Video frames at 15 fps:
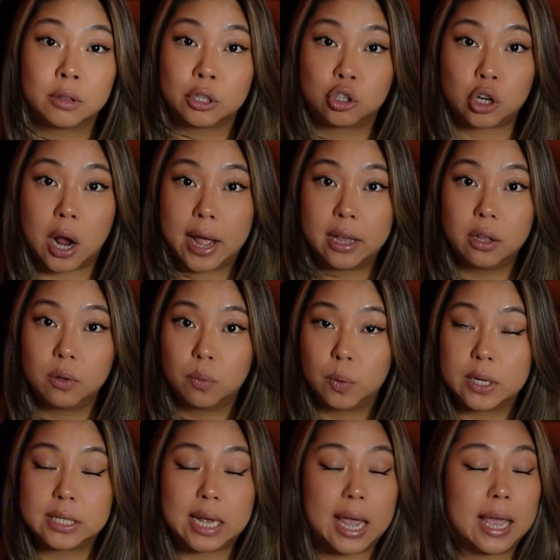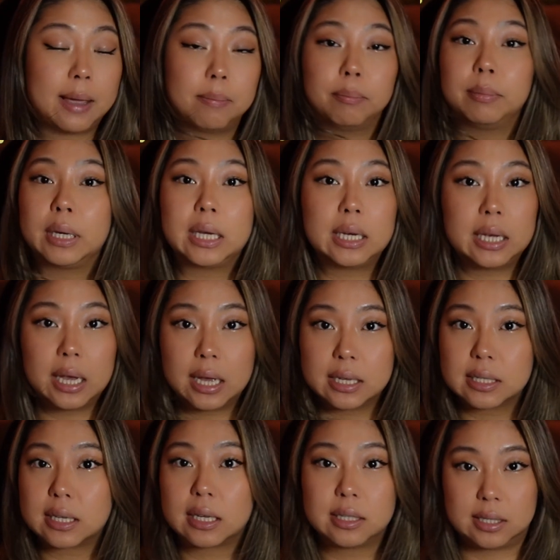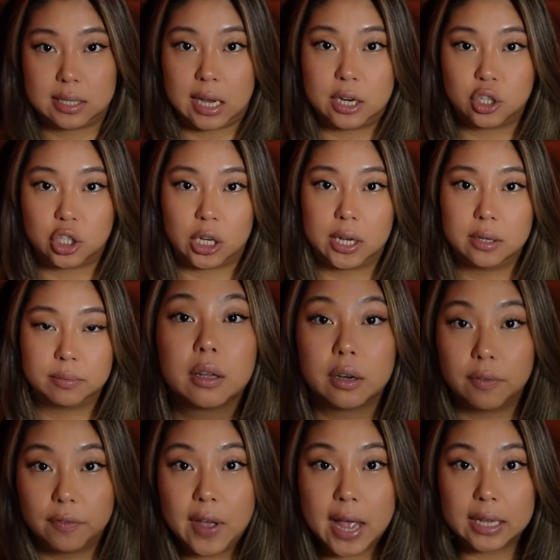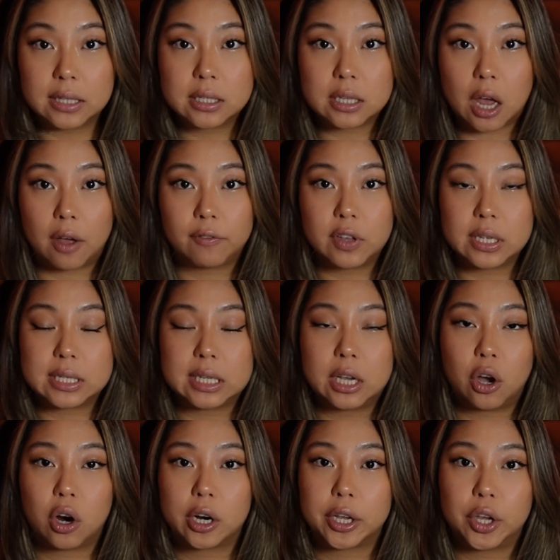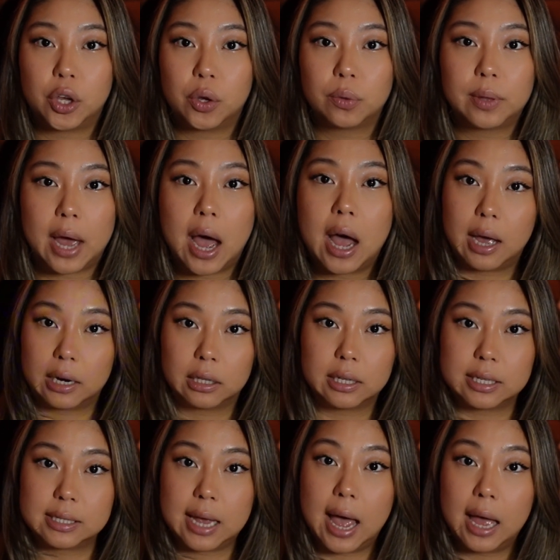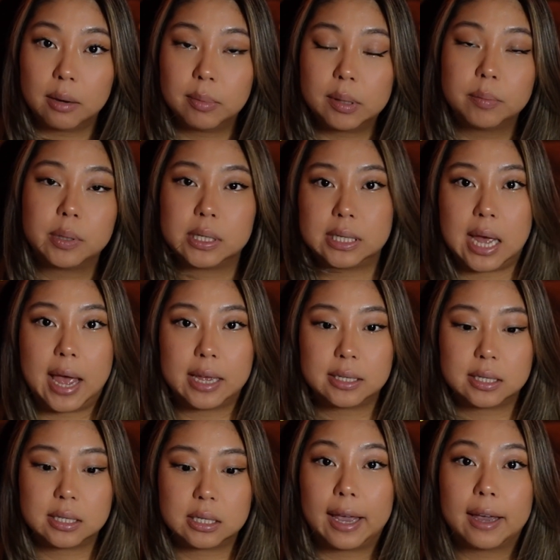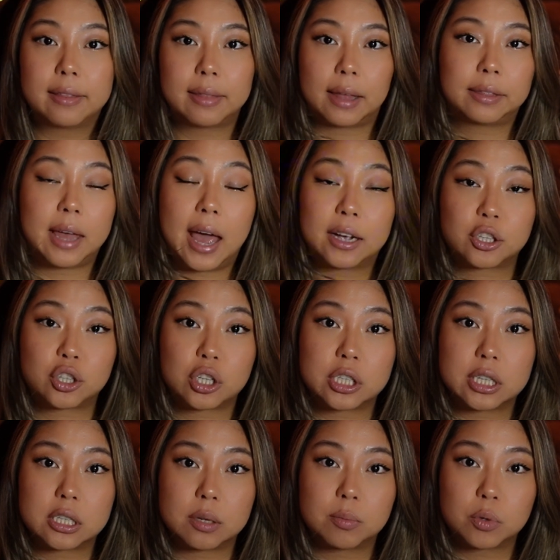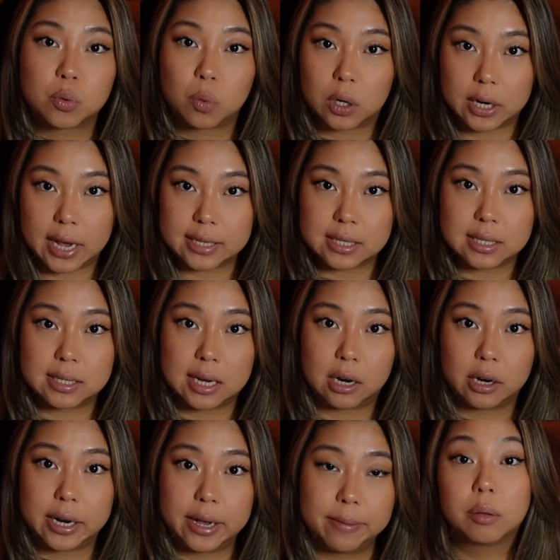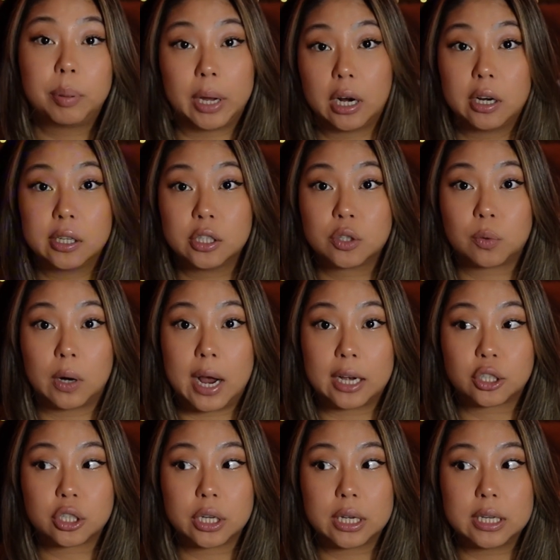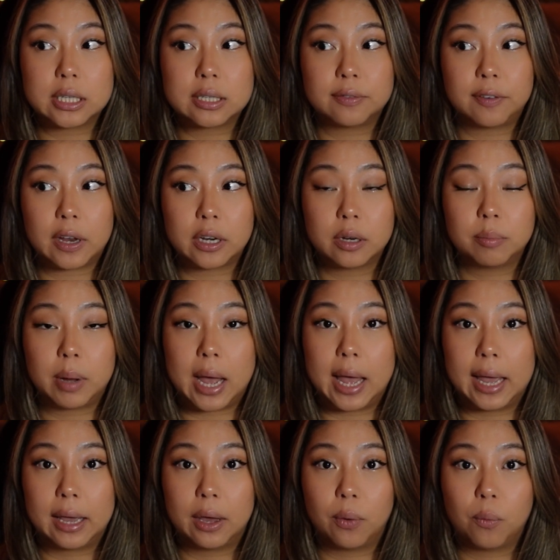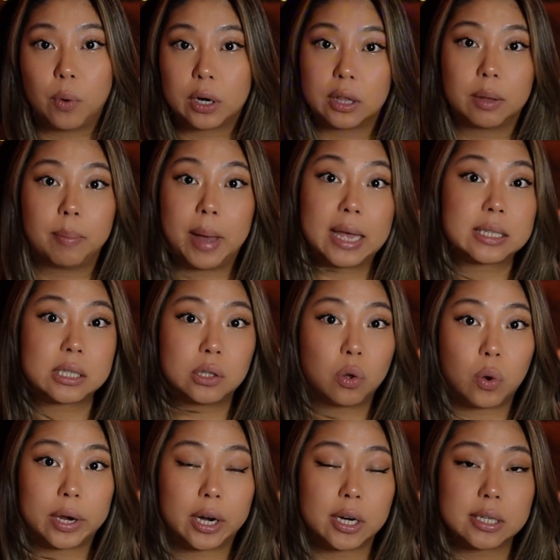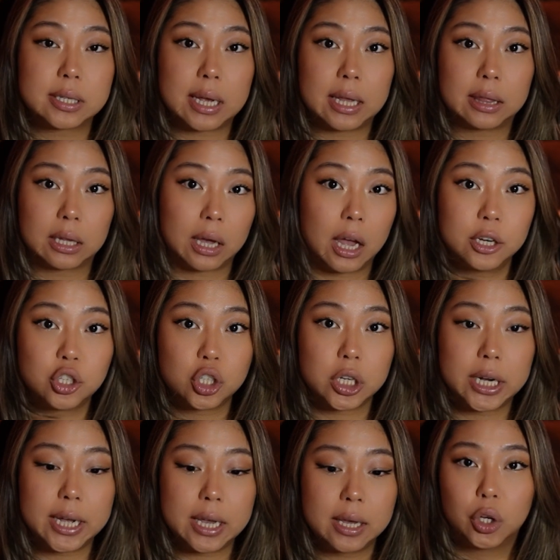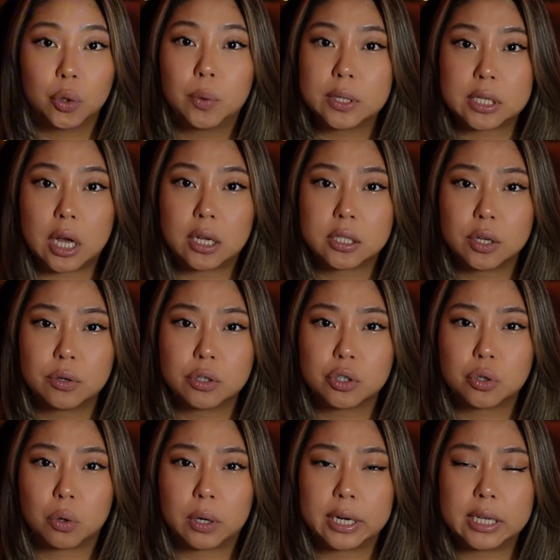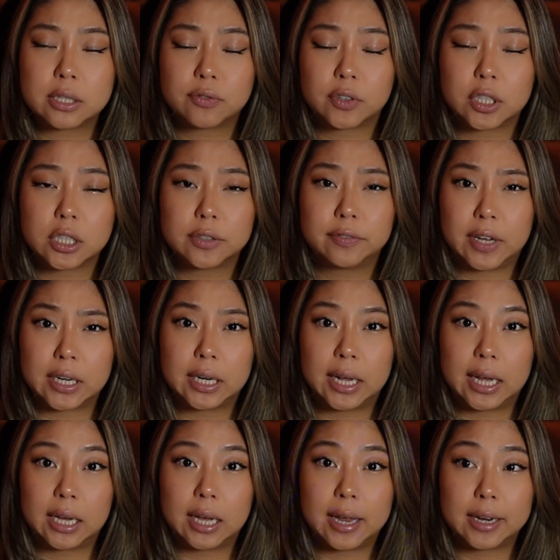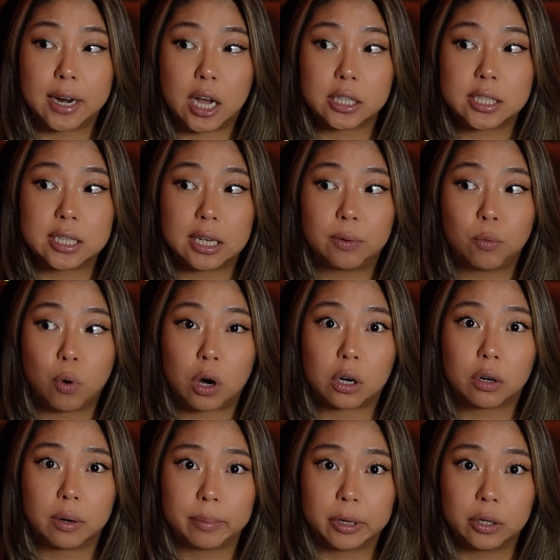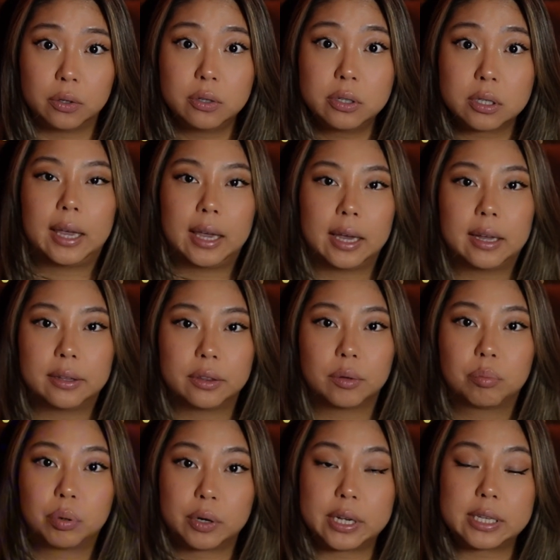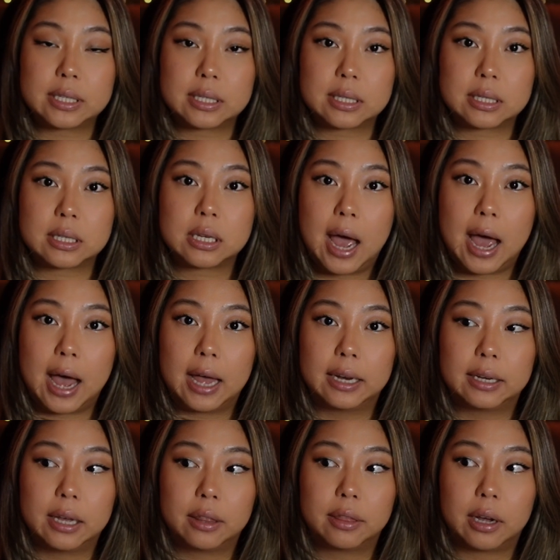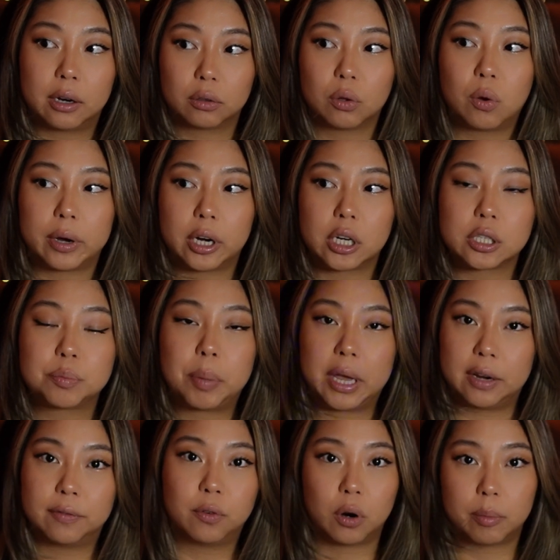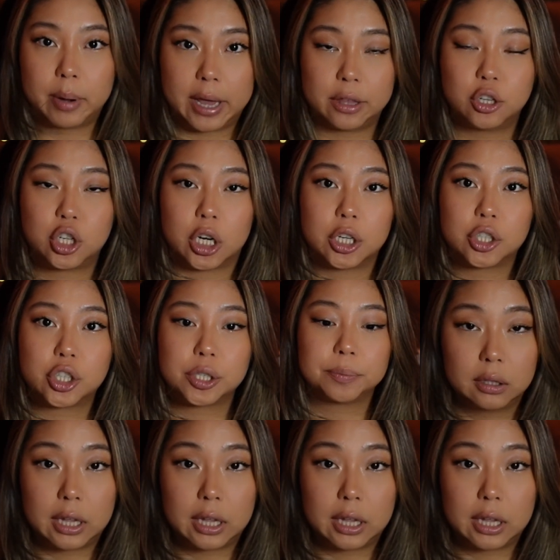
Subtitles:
The trial was a media sensation. The defense obviously argued that Annalise Annalise had been possessed and that the exorcisms were necessary. The parents were actually defended by one of the best lawyers in the country, who was also notorious for defending Nazi war criminals, and the priests had their lawyers paid for by the church.